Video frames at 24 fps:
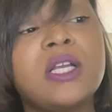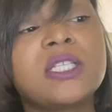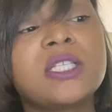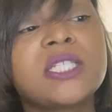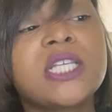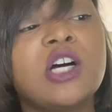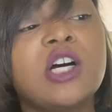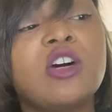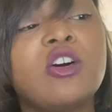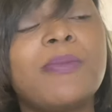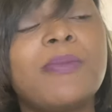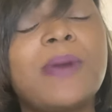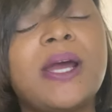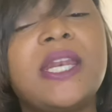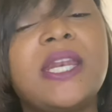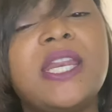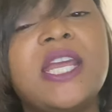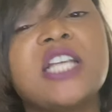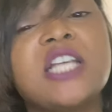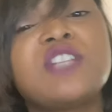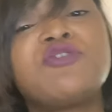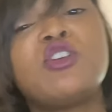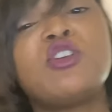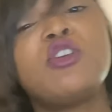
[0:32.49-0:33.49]
So in my
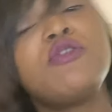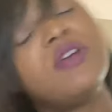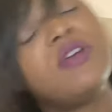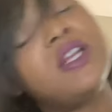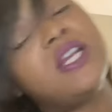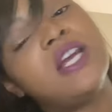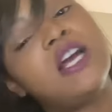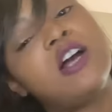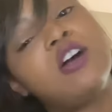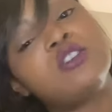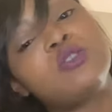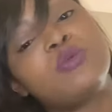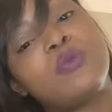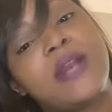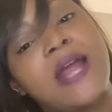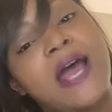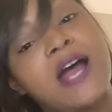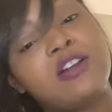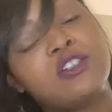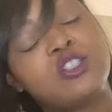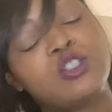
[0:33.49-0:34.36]
next few videos, what I'll